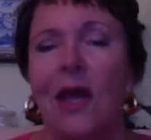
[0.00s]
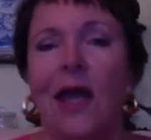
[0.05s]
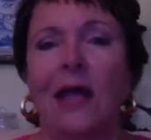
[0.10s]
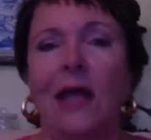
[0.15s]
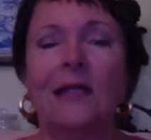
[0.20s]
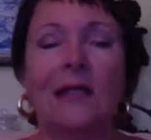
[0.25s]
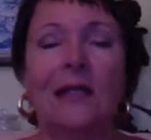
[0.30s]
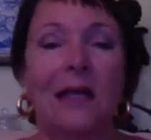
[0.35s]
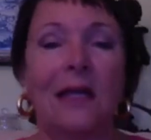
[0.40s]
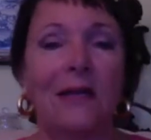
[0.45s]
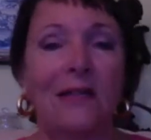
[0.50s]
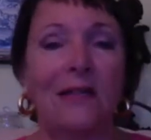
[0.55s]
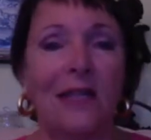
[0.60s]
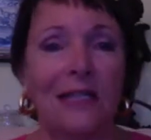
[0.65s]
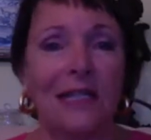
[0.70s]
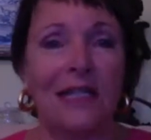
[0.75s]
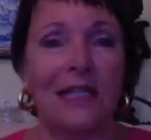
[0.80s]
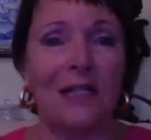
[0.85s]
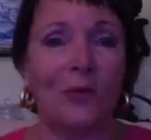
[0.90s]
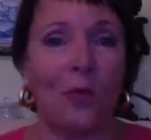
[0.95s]
And
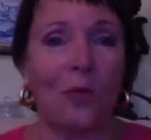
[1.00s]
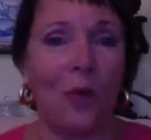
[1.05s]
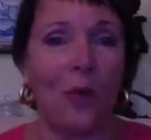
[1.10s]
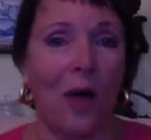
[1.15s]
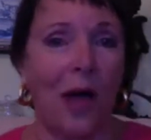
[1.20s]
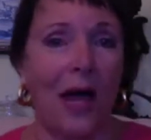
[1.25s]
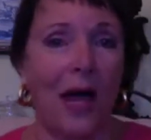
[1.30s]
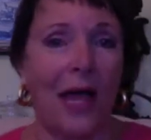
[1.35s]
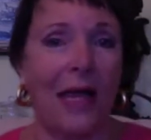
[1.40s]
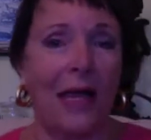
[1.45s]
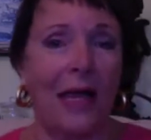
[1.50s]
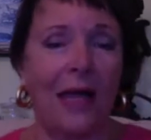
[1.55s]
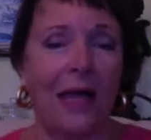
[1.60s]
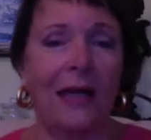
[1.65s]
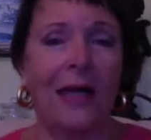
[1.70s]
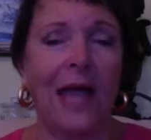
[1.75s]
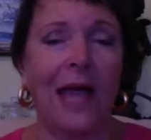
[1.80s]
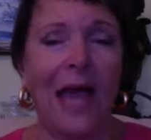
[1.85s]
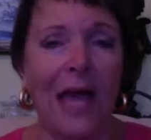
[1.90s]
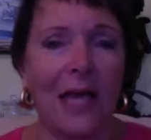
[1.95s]
this is why
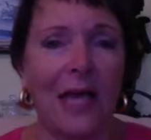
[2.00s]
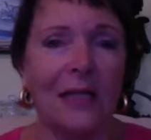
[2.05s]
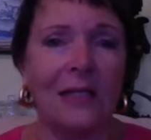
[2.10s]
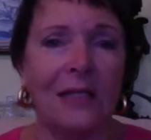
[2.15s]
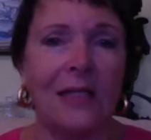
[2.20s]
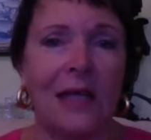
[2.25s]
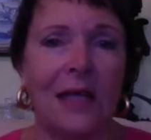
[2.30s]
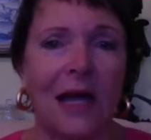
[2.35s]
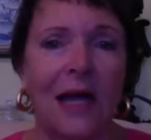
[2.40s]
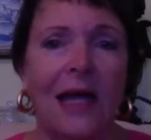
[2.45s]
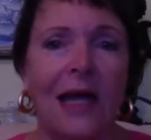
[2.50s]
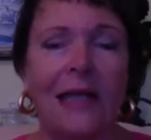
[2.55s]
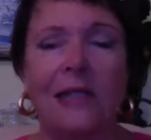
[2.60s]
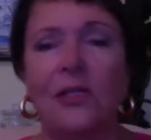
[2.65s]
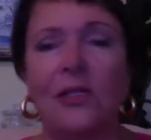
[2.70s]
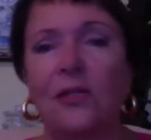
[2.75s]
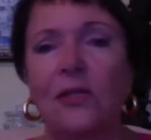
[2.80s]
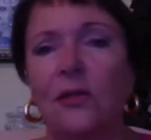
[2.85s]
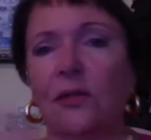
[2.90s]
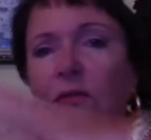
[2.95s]
an air
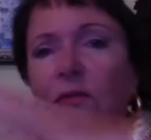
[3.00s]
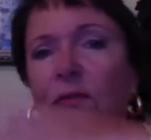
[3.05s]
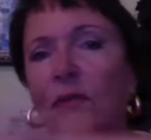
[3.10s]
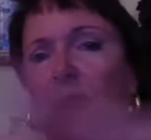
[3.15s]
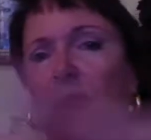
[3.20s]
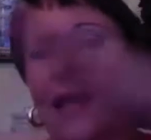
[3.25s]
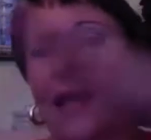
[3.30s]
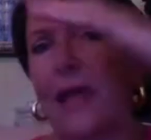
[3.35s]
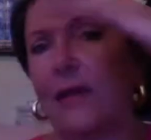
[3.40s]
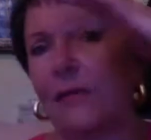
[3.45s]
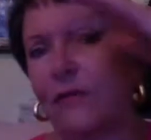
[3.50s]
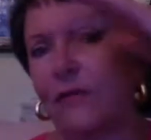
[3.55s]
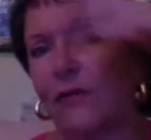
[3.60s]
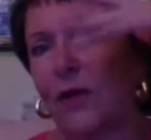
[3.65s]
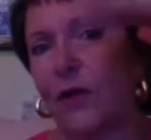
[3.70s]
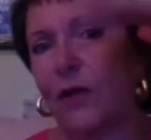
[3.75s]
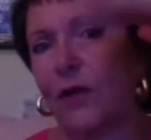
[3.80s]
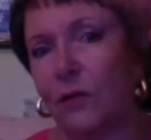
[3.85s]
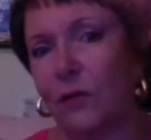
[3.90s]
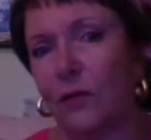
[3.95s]
sign sort of like
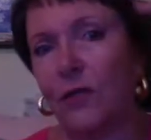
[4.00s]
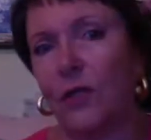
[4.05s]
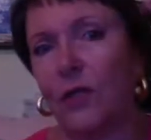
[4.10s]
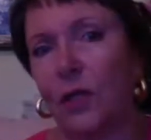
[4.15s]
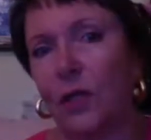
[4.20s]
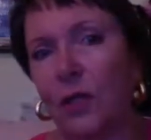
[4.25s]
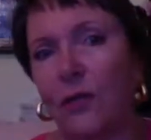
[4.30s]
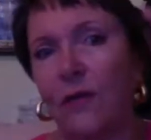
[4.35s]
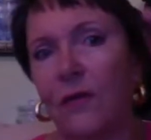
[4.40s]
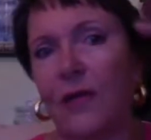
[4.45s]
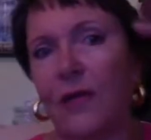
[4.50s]
floats, you know,